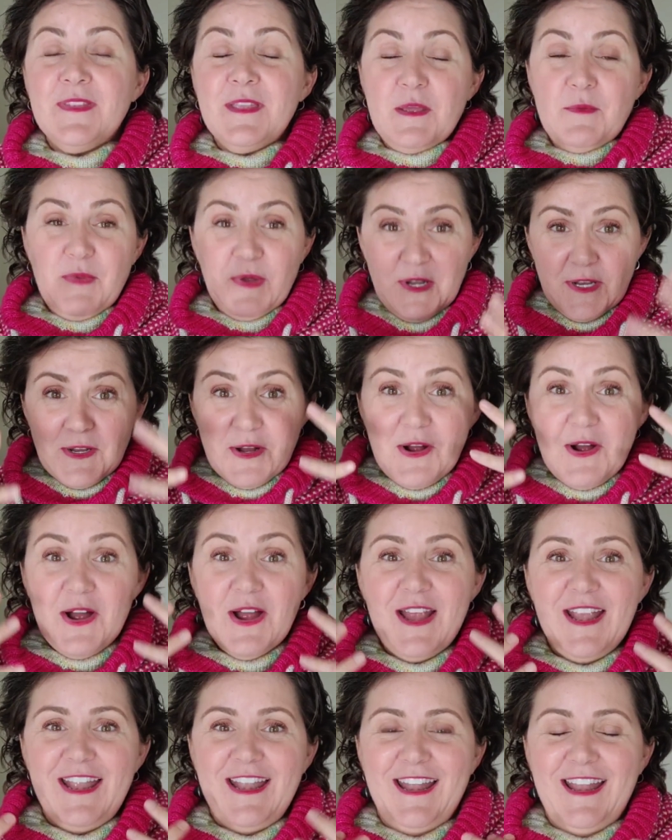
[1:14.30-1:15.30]
you put it
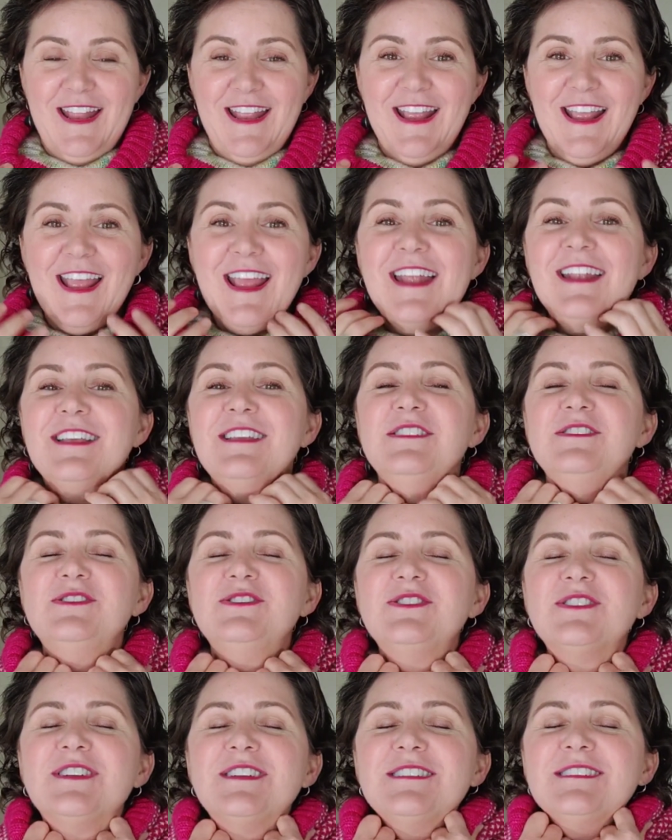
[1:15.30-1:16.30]
on, and it
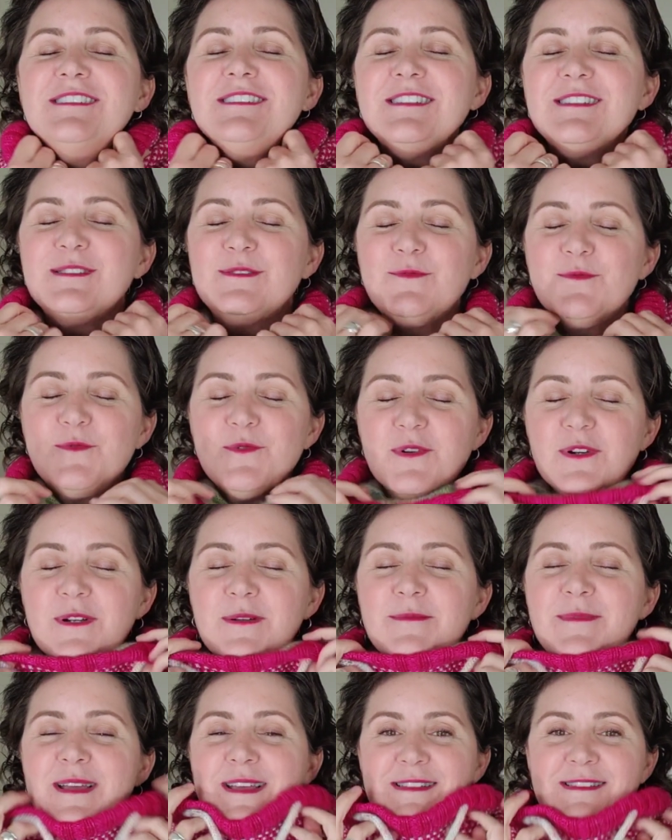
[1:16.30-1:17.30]
just is
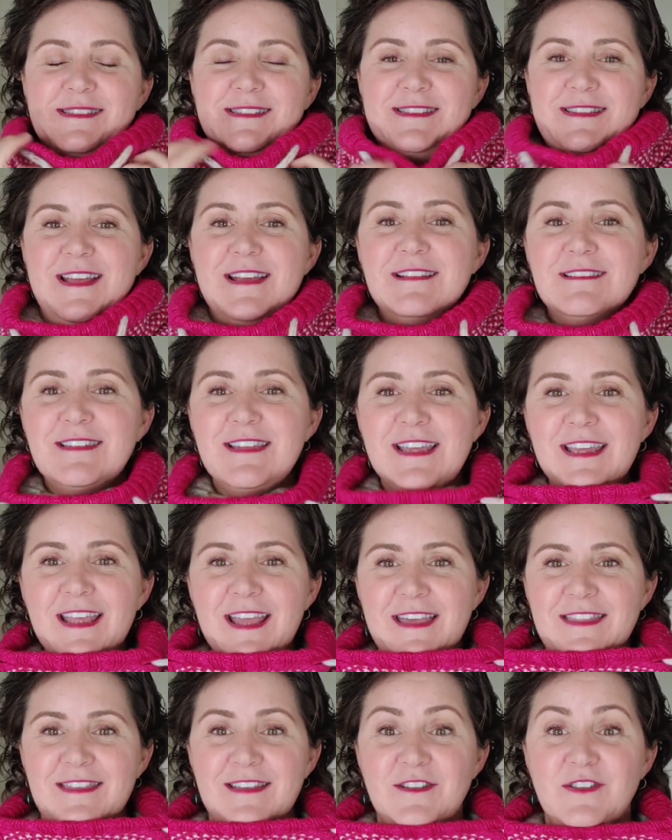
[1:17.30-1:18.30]
warm and
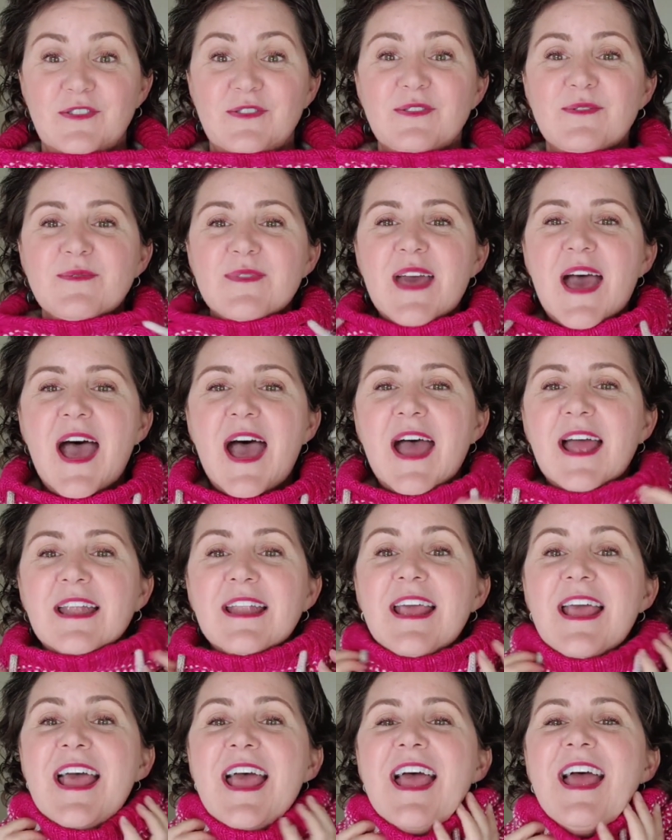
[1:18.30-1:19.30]
snuggly, and then you do that,
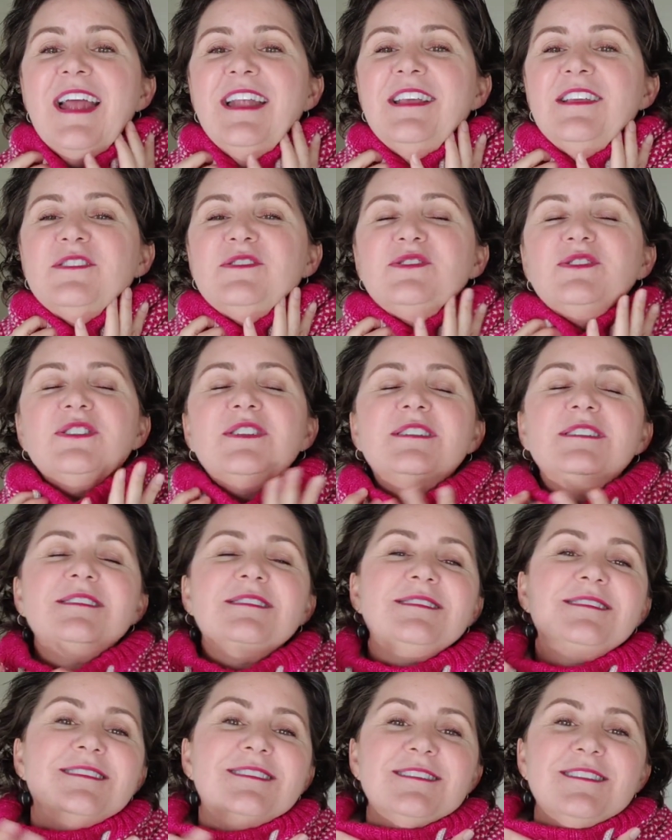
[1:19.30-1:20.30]
and it
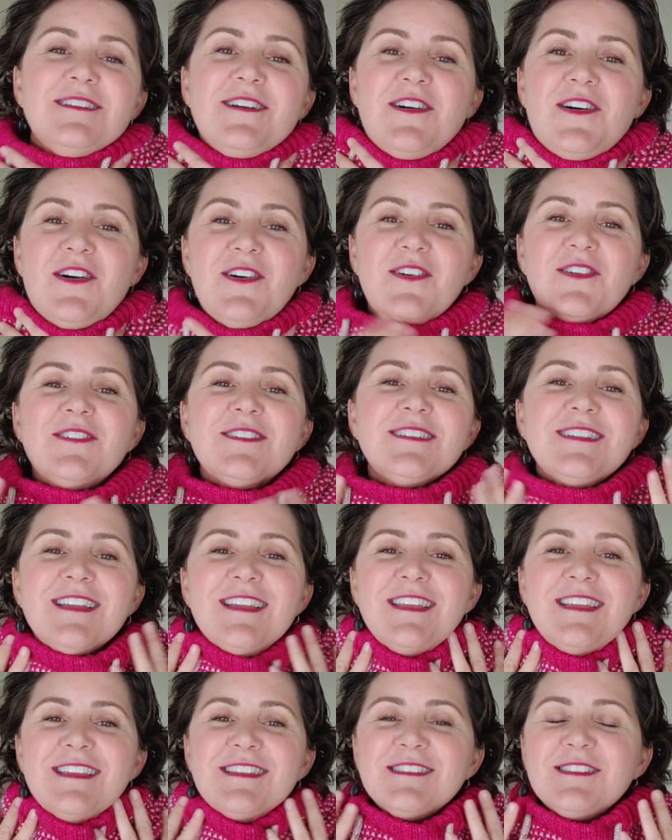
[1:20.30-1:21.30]
just,
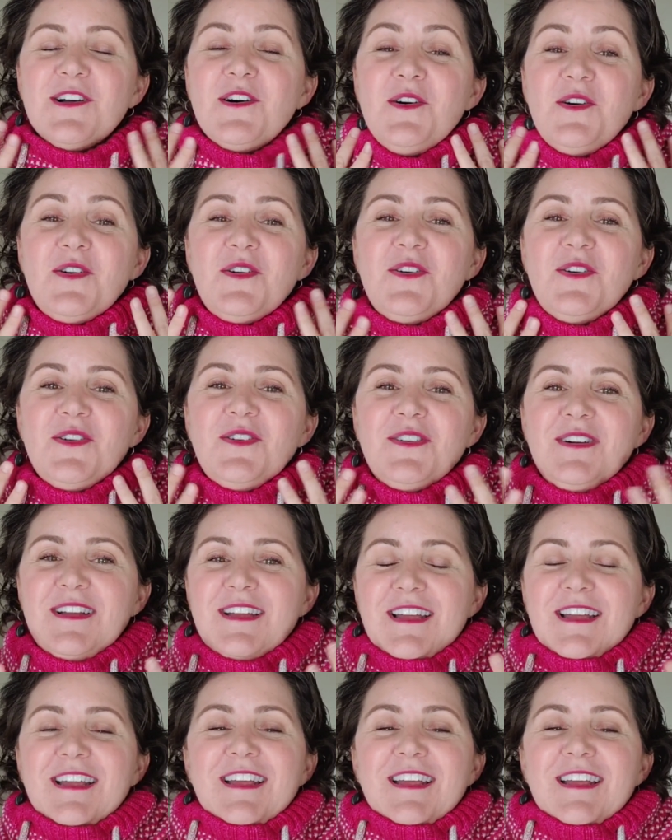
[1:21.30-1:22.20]
it gets all,